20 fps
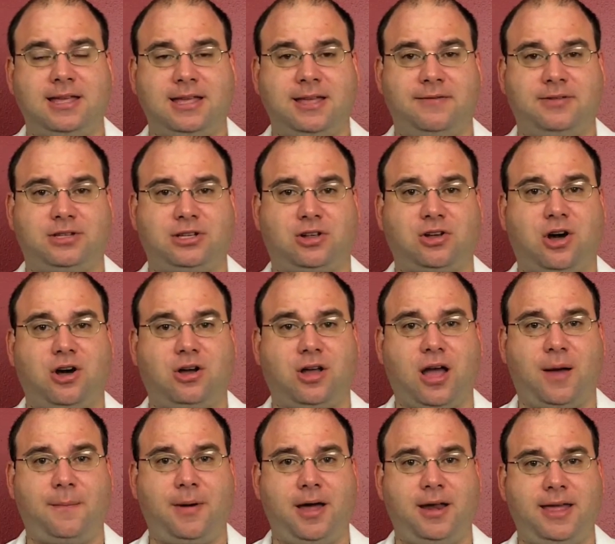Give us a call,
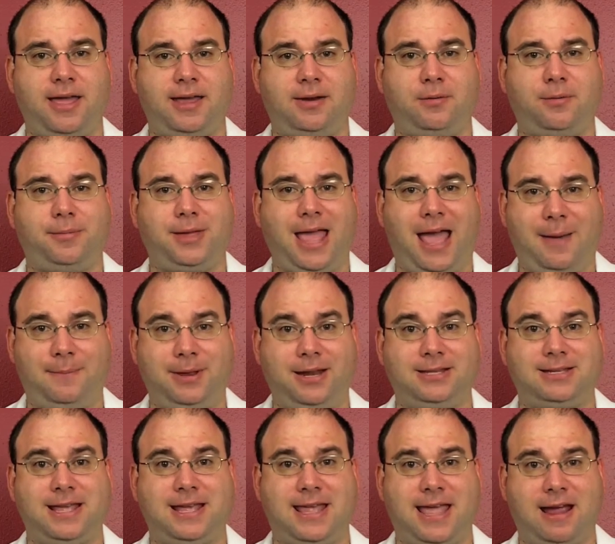come on in, we'll be happy to
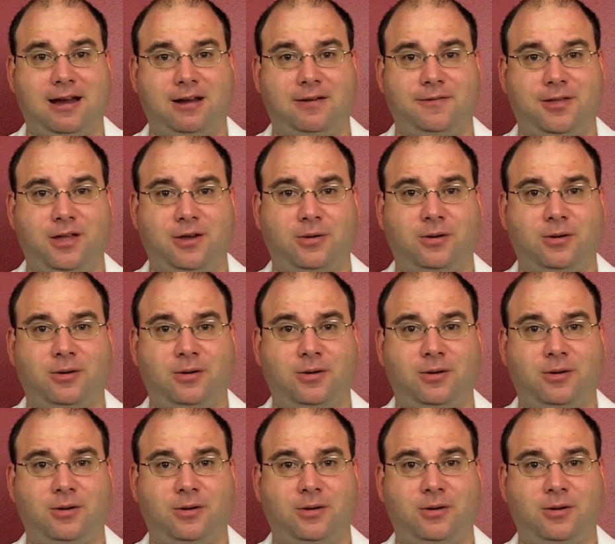take care of you.